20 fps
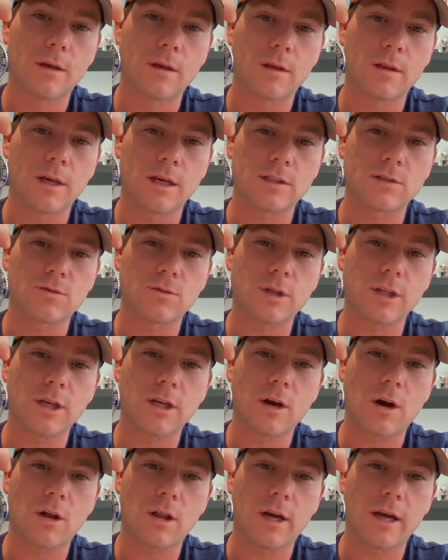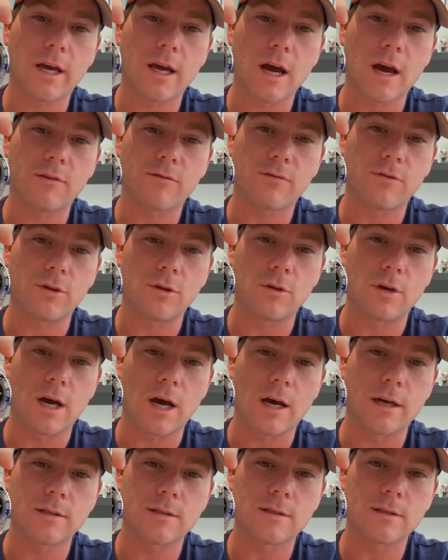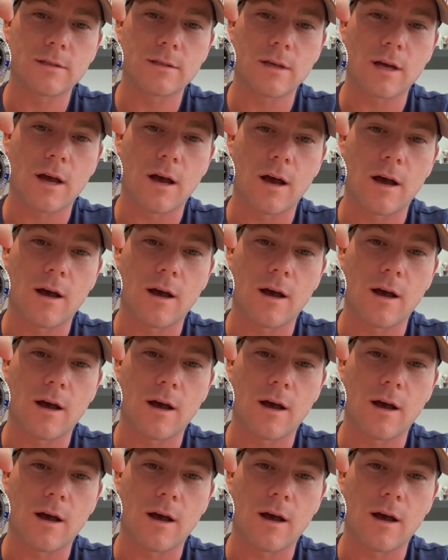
that's really all I got for you guys.